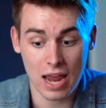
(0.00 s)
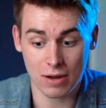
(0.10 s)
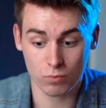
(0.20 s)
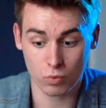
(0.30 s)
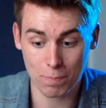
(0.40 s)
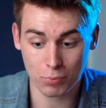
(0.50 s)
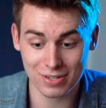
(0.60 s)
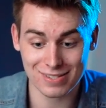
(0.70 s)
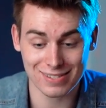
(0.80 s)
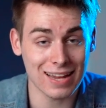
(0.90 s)
and
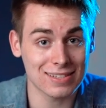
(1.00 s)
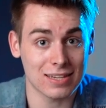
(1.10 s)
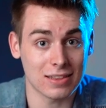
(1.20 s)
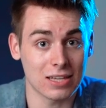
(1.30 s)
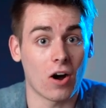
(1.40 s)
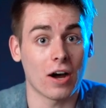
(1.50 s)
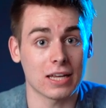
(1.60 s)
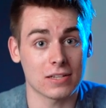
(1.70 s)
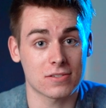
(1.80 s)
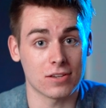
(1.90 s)
represent the
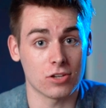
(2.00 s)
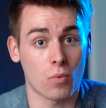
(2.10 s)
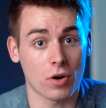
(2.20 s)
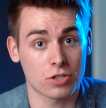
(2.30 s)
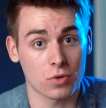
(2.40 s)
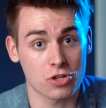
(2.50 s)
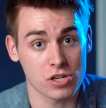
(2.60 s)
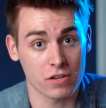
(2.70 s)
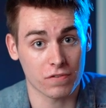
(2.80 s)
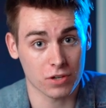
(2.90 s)
audience that you want to
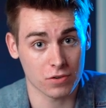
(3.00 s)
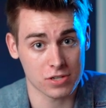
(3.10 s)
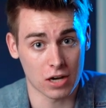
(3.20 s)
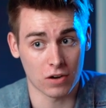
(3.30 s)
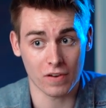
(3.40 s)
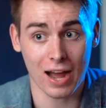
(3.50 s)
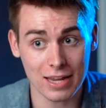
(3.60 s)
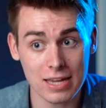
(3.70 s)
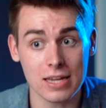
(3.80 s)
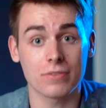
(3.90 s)
achieve for yourself,
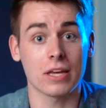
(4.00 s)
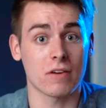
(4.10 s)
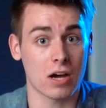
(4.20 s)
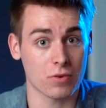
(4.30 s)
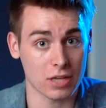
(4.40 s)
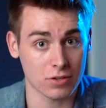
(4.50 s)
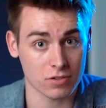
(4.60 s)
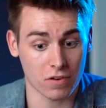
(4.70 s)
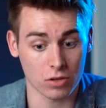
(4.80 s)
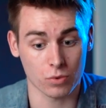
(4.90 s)
i.e. they have
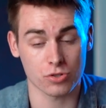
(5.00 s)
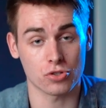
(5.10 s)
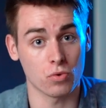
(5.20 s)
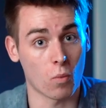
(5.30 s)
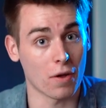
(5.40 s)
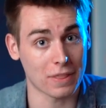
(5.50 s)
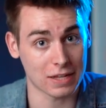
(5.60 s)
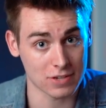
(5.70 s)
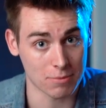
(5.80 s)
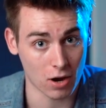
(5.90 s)
100,000 followers, you want
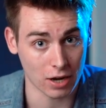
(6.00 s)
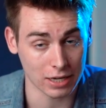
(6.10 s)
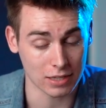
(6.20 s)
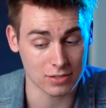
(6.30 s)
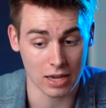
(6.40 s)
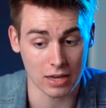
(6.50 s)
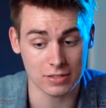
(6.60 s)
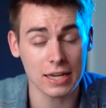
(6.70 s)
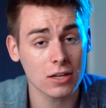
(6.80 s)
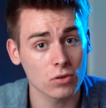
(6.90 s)
that same audience. And
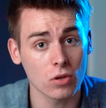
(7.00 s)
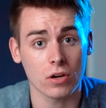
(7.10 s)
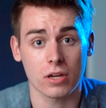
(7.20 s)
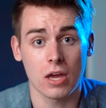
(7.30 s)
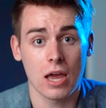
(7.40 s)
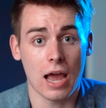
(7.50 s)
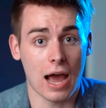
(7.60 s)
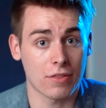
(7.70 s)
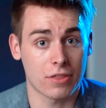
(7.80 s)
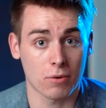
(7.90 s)
take a look
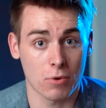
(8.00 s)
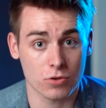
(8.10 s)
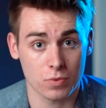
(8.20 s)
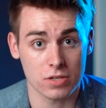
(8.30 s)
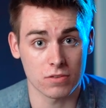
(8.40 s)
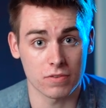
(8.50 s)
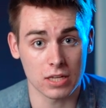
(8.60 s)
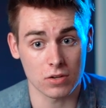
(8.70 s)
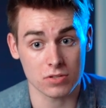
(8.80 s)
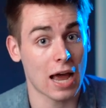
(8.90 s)
at their most recent
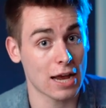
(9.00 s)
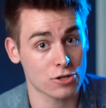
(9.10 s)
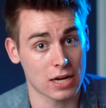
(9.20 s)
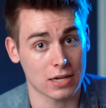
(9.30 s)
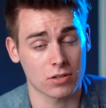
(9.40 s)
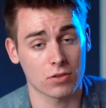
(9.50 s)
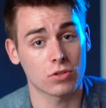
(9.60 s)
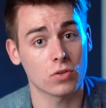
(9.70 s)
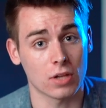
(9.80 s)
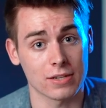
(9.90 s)
videos, the hashtags that they're
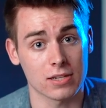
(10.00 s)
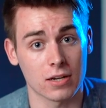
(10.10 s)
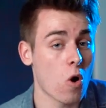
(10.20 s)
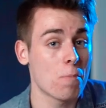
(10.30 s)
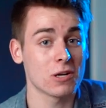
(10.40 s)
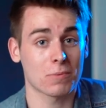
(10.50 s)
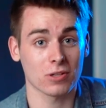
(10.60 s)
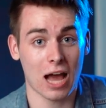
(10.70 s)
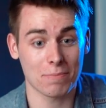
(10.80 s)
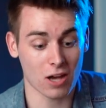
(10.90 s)
utilizing. Open up your
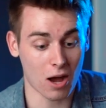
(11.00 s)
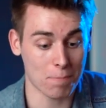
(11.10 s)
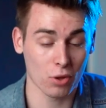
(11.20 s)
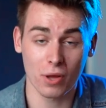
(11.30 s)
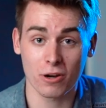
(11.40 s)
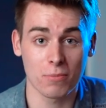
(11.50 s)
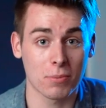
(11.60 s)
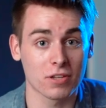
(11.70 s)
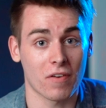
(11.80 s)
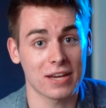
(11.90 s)
laptop, pull out your
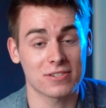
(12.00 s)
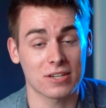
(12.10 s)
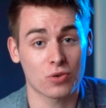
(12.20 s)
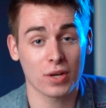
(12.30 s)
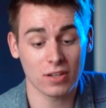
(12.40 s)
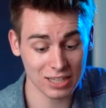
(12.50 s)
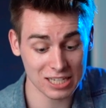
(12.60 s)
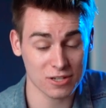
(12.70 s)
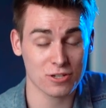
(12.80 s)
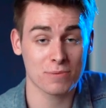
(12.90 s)
mobile device, and create a
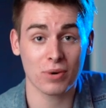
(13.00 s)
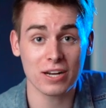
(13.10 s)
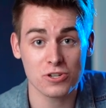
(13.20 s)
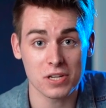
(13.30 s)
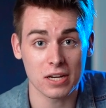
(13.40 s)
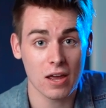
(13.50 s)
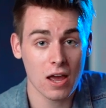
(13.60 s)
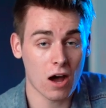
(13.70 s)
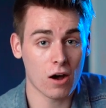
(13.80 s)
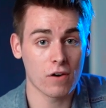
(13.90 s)
list, a spreadsheet
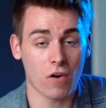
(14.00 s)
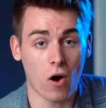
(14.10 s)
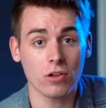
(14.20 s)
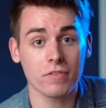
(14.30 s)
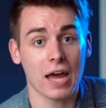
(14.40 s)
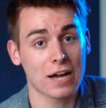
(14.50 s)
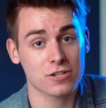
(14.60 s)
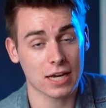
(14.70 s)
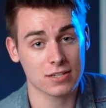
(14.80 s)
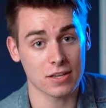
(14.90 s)
of all of the
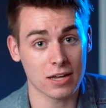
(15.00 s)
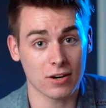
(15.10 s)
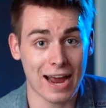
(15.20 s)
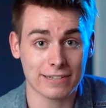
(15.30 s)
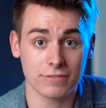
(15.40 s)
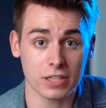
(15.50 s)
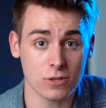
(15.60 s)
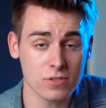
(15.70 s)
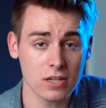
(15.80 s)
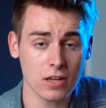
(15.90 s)
hashtags that they're actively
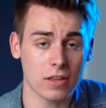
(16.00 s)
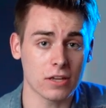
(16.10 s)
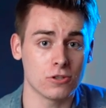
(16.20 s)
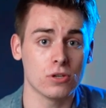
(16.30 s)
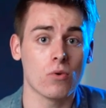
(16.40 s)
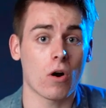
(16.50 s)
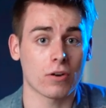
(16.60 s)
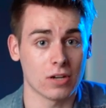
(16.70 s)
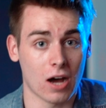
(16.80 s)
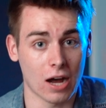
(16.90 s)
using that you are
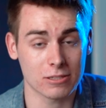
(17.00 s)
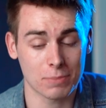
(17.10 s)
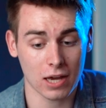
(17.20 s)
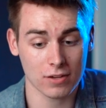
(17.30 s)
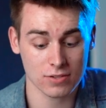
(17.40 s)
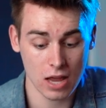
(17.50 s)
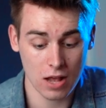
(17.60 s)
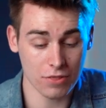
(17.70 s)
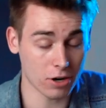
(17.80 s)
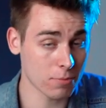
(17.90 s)
not, because
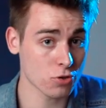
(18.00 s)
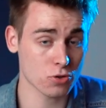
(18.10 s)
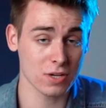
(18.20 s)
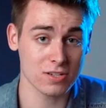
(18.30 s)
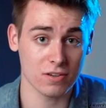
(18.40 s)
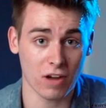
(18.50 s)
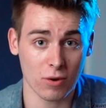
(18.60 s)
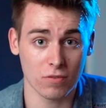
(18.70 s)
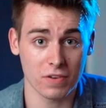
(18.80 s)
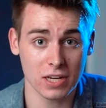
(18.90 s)
their most recent
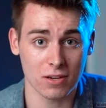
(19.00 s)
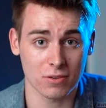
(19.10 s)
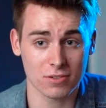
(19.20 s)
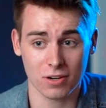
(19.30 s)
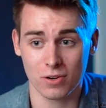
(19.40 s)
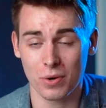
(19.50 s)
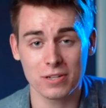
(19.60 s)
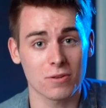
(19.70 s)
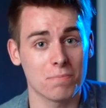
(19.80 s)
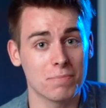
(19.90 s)
viral videos are
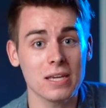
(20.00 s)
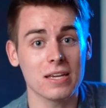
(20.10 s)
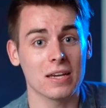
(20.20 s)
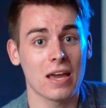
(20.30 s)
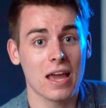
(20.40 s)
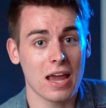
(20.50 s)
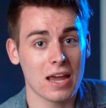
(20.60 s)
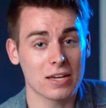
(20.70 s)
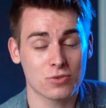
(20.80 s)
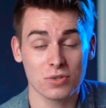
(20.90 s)
going to be
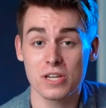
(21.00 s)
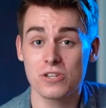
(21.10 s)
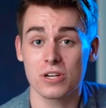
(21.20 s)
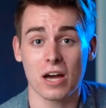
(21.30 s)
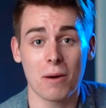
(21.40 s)
a strategic